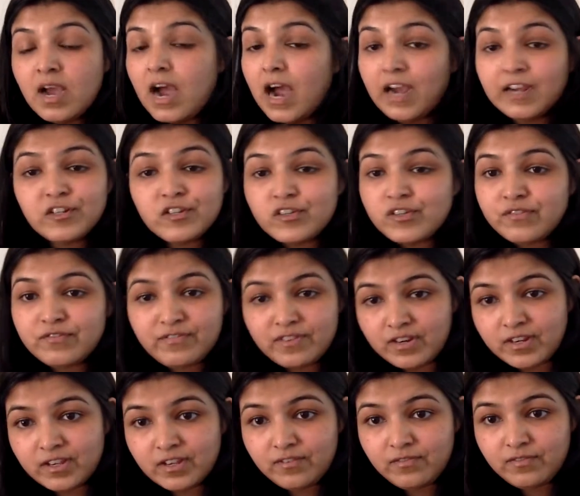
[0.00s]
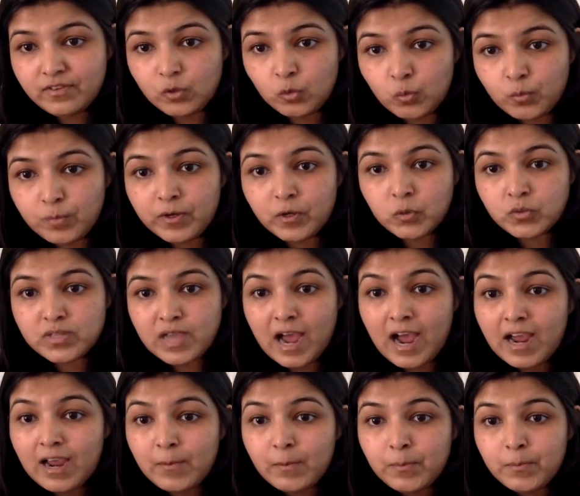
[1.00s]
I just forgive you because
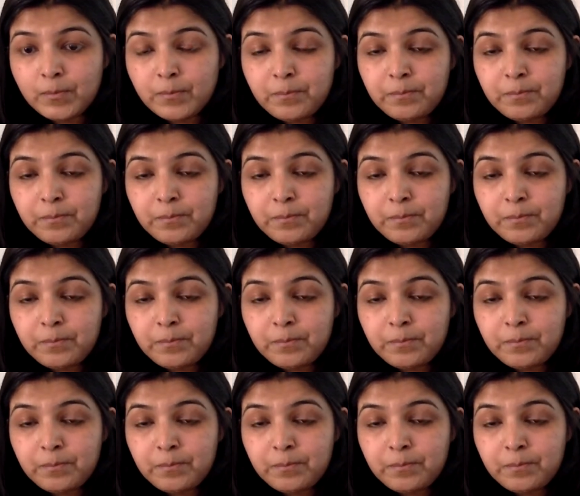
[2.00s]
I